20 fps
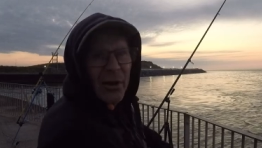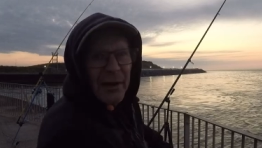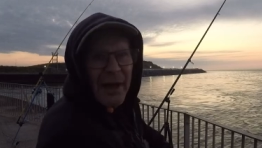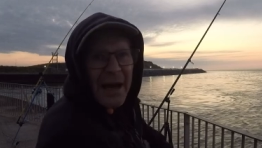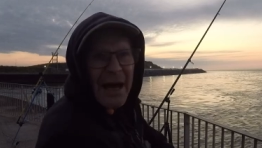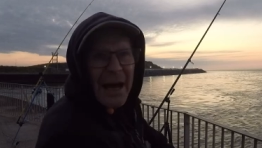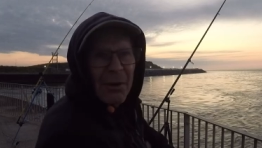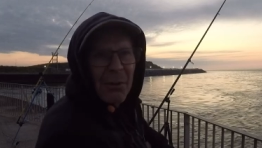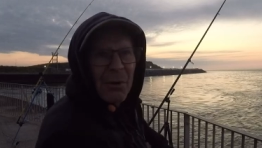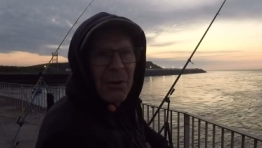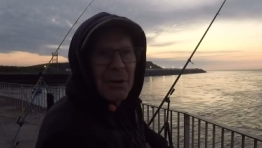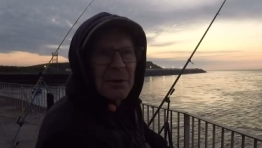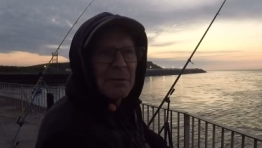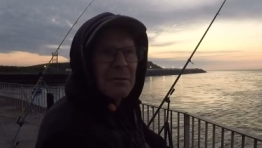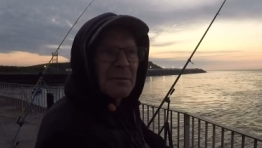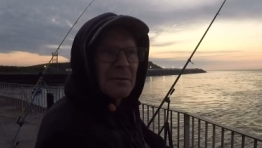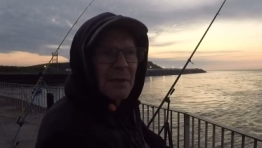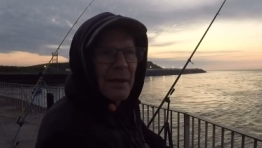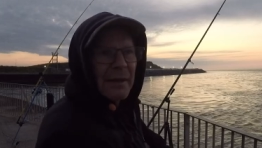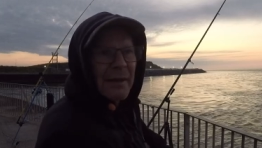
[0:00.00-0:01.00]
an hour,
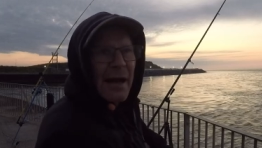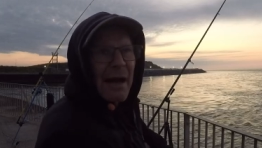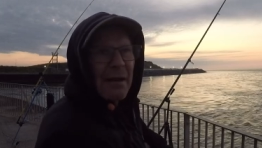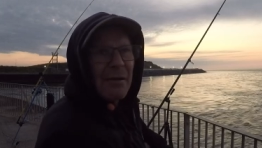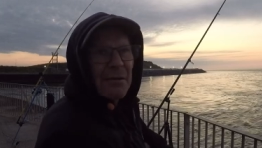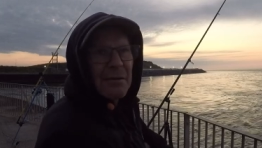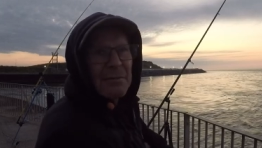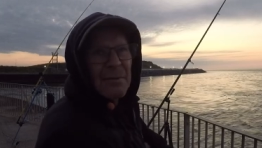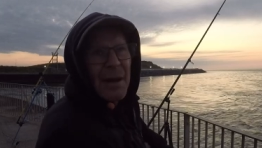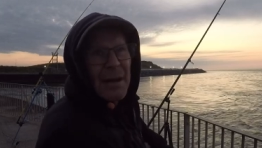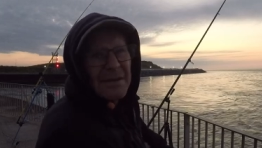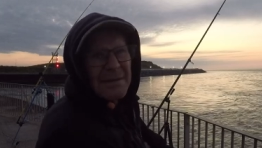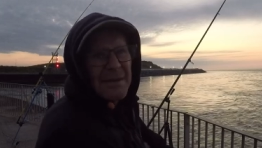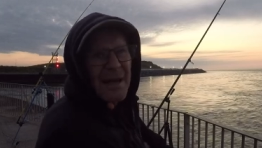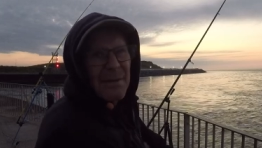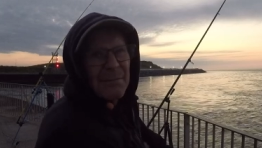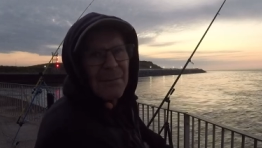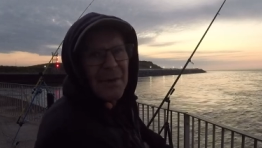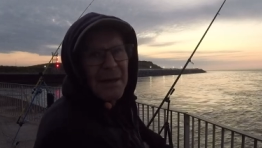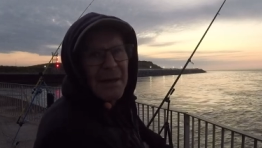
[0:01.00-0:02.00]
an hour and about
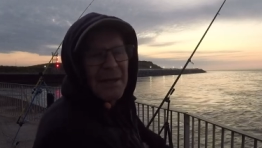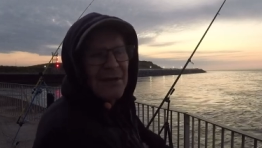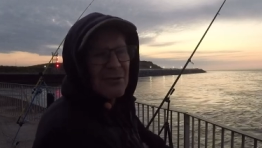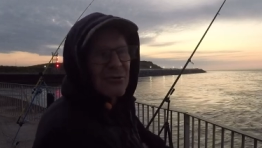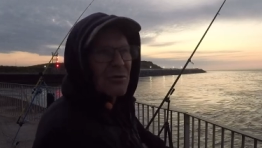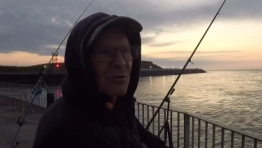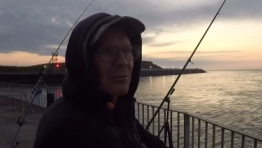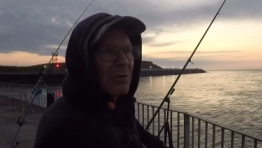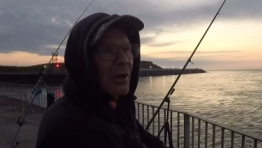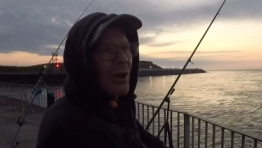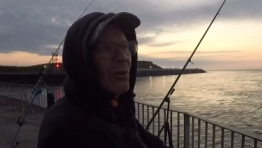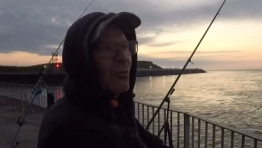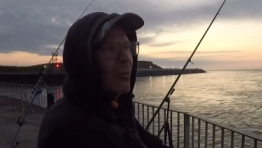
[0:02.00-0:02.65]
10 minutes till low